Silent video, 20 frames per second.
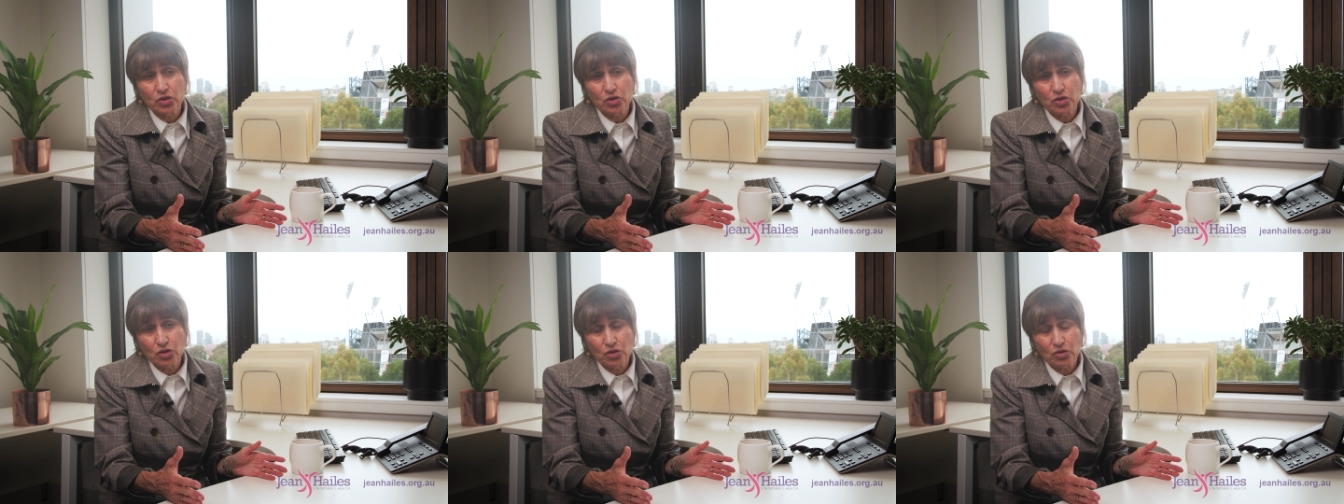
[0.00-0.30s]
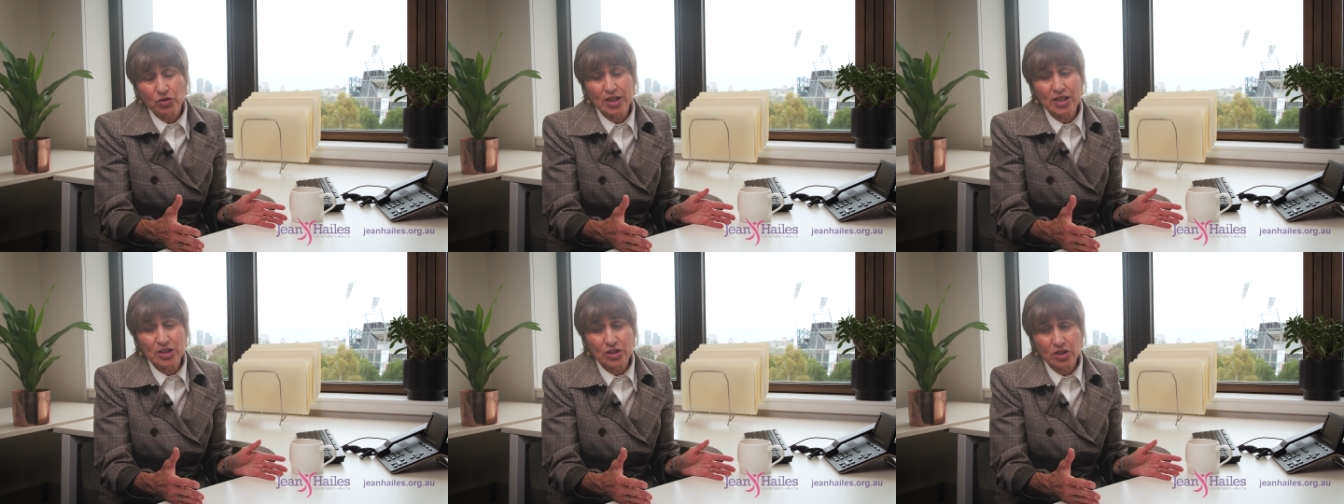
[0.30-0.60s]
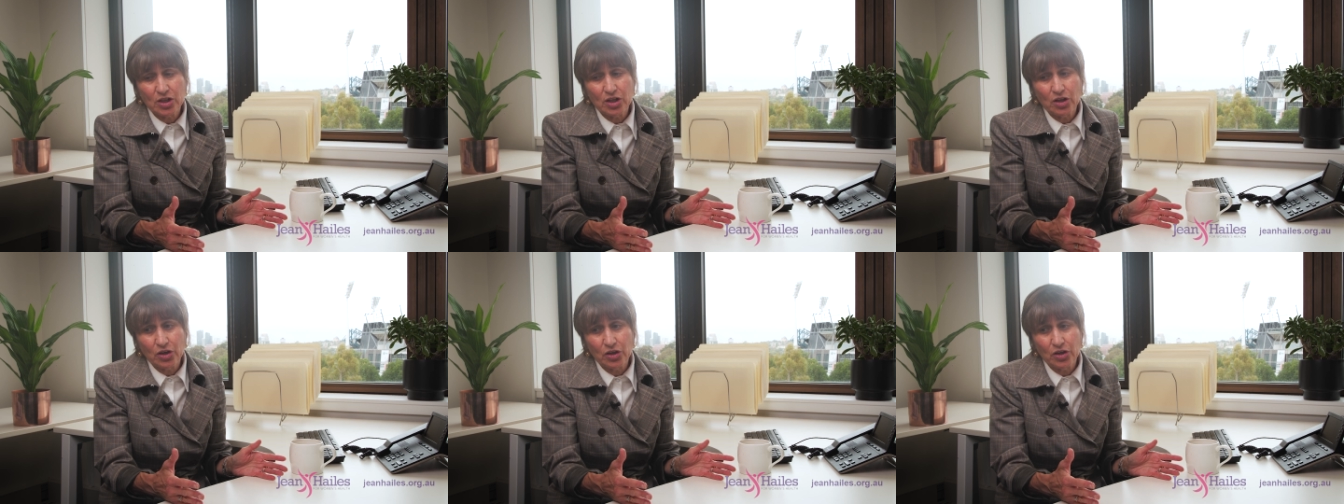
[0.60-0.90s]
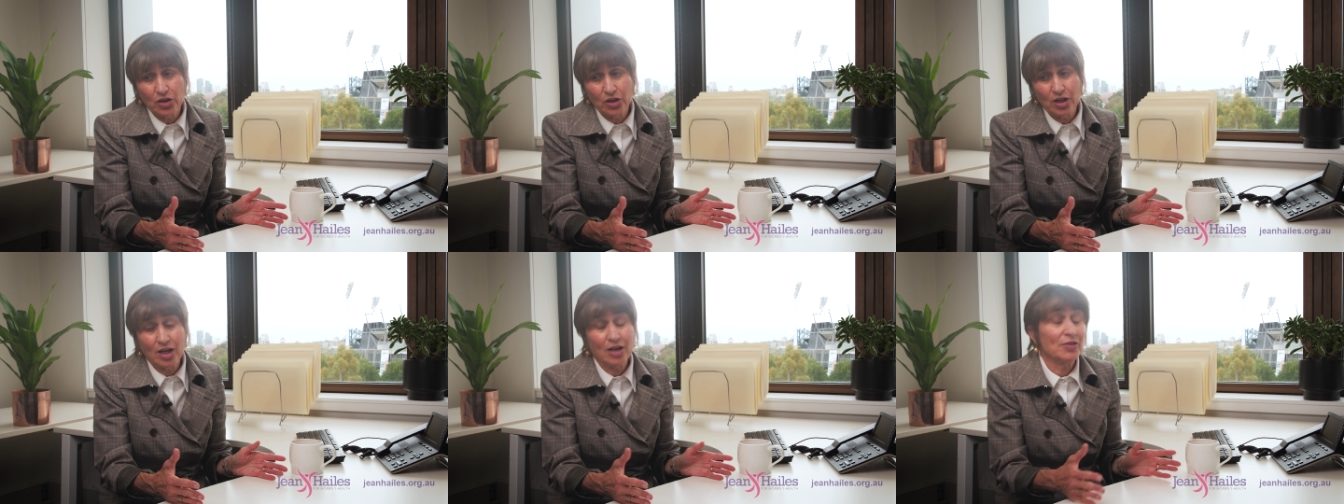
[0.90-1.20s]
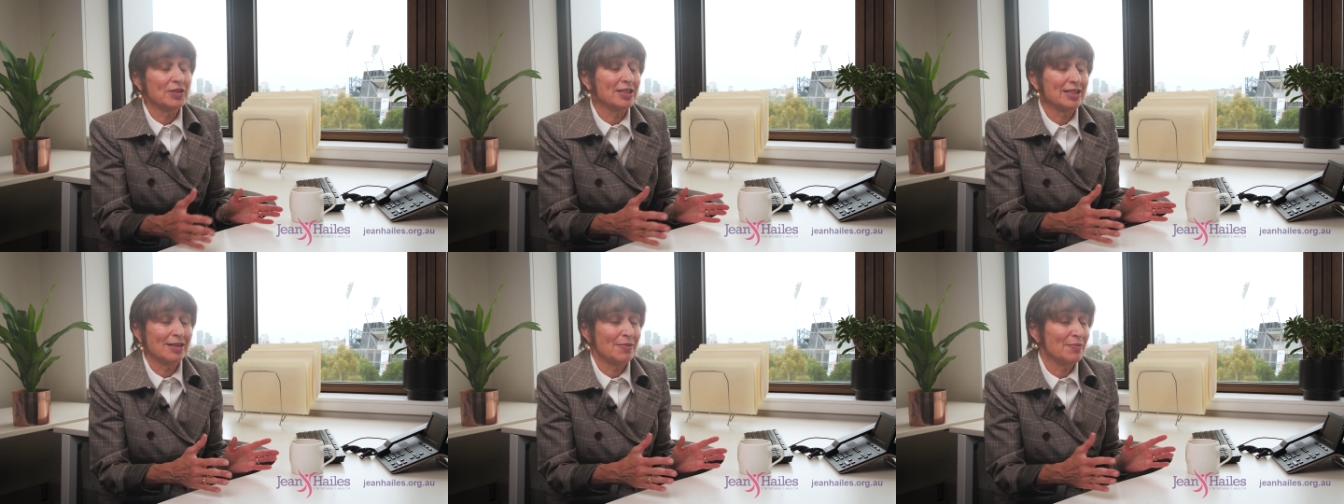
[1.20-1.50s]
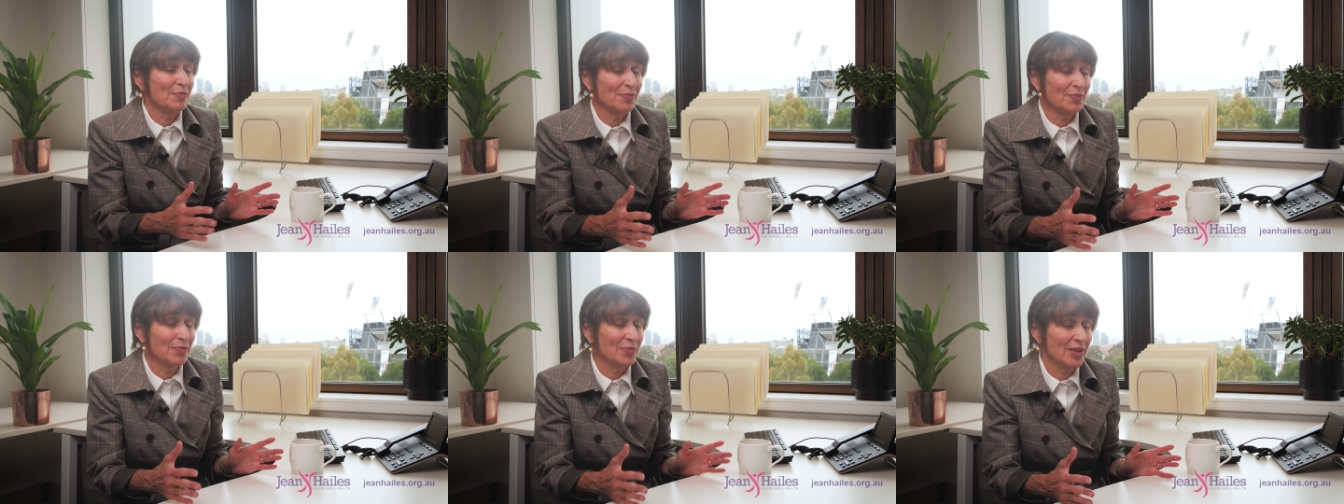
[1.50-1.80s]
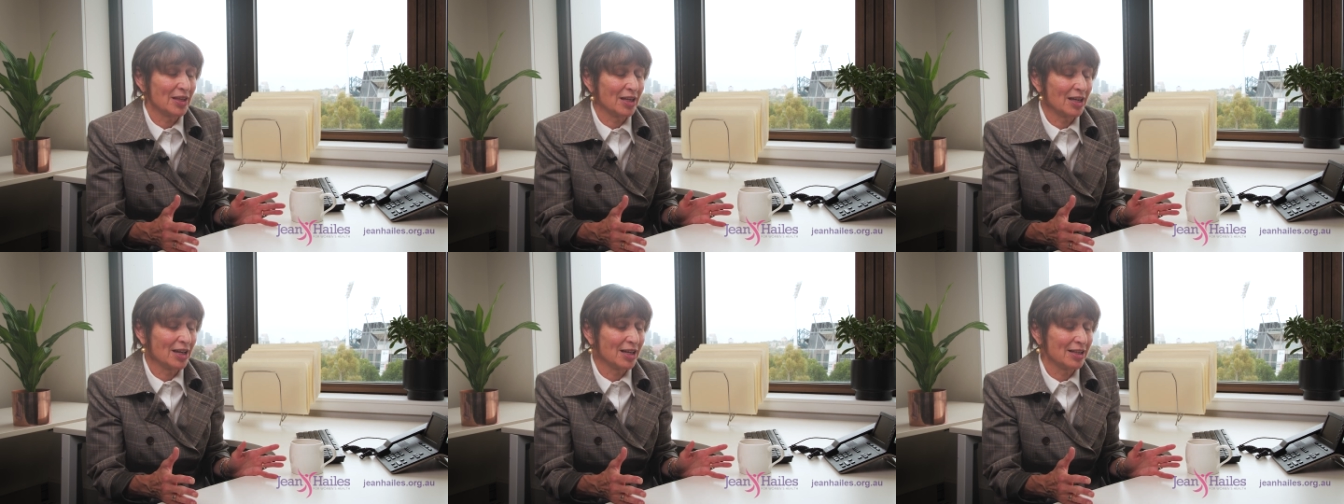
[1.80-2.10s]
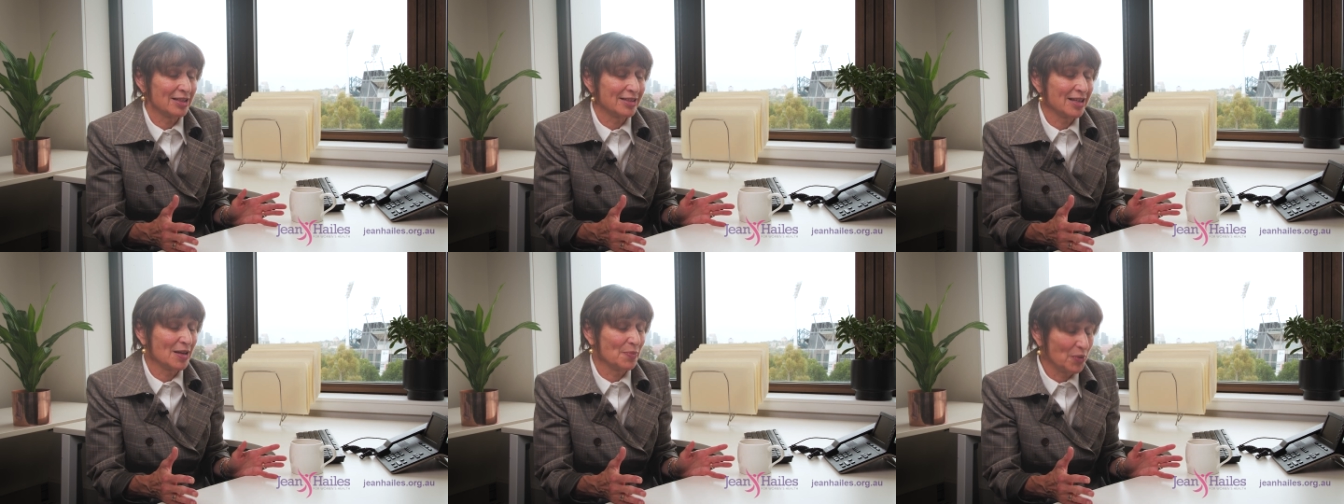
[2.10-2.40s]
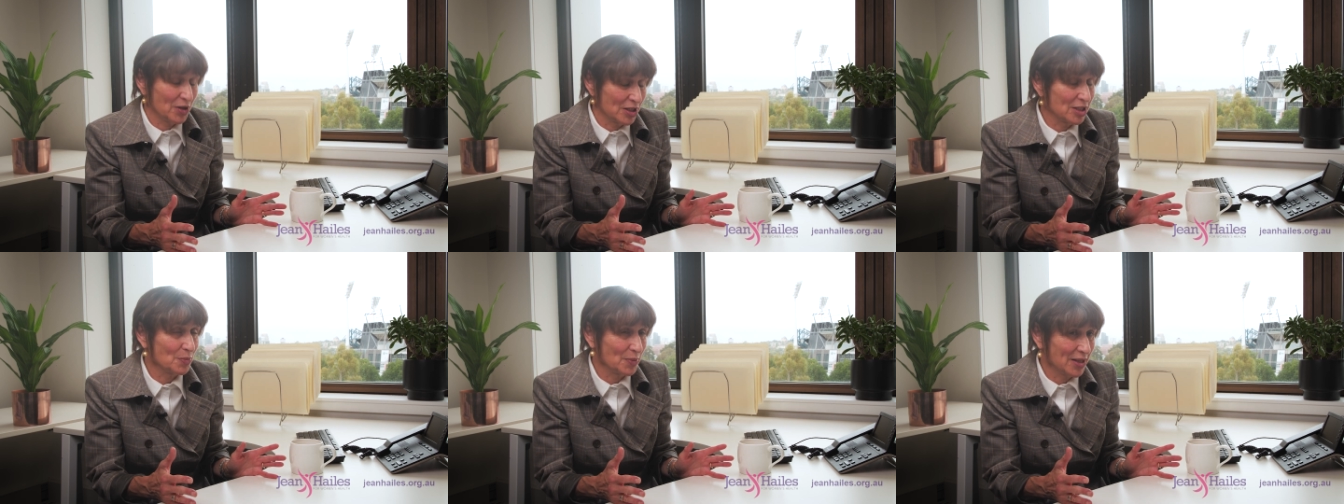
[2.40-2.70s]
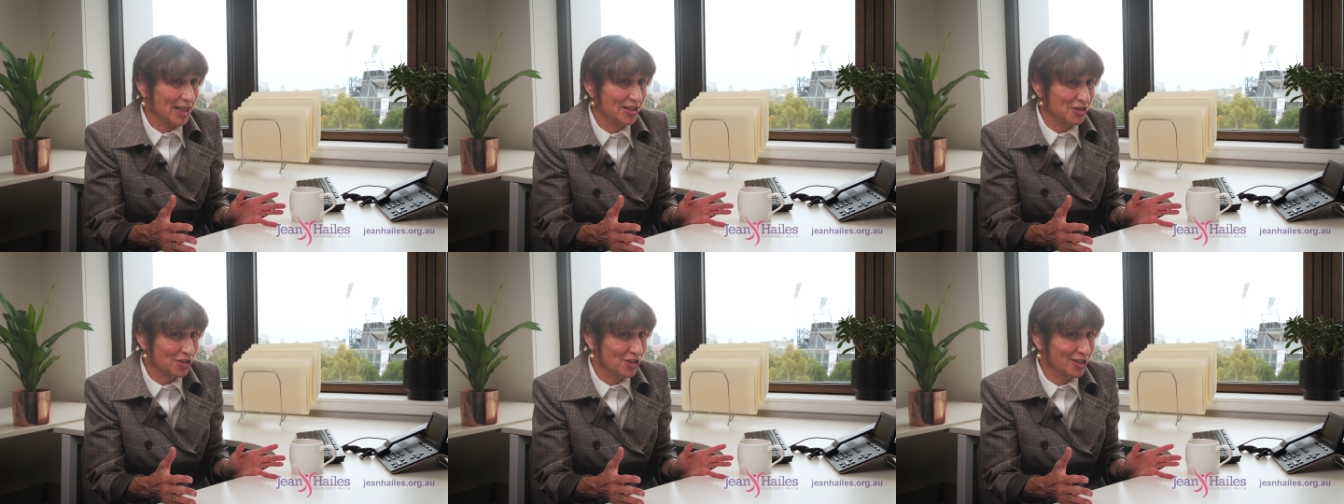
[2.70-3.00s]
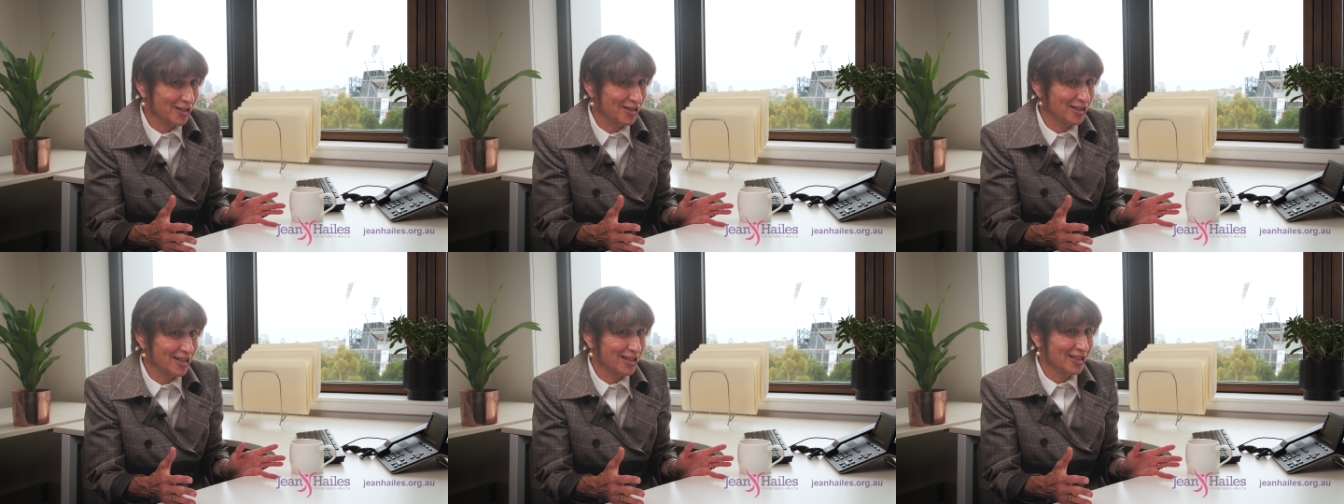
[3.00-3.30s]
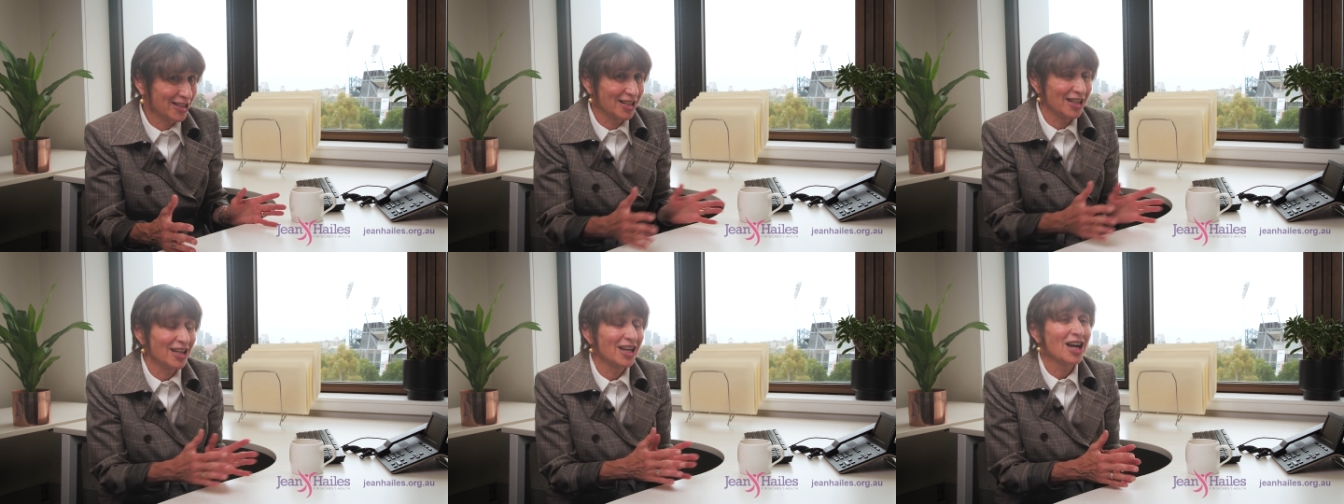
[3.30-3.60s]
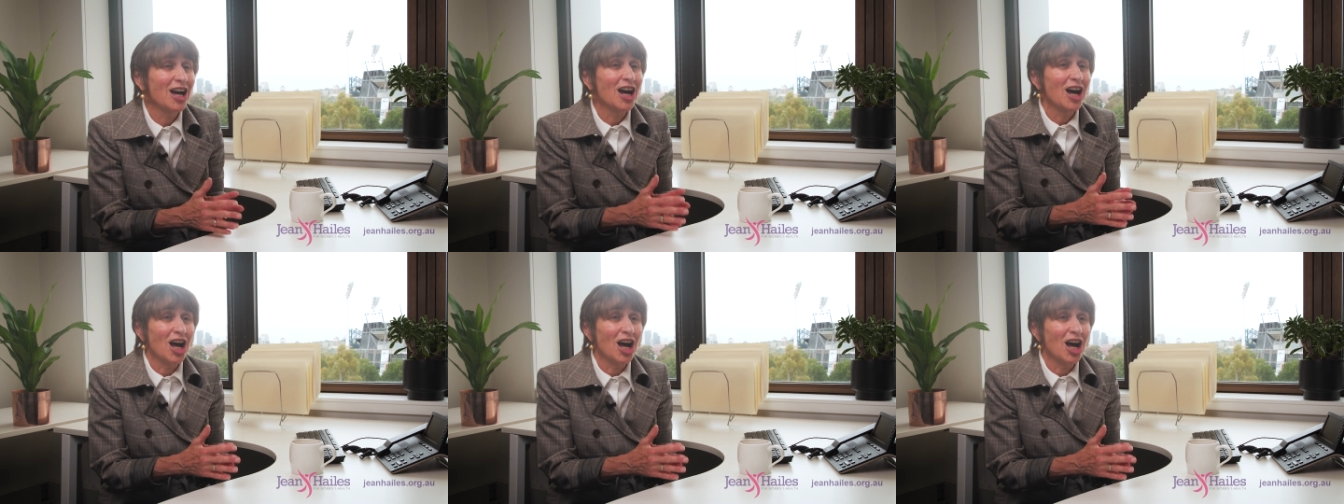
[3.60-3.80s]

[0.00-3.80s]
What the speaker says: treat her, I would say possible HSDD,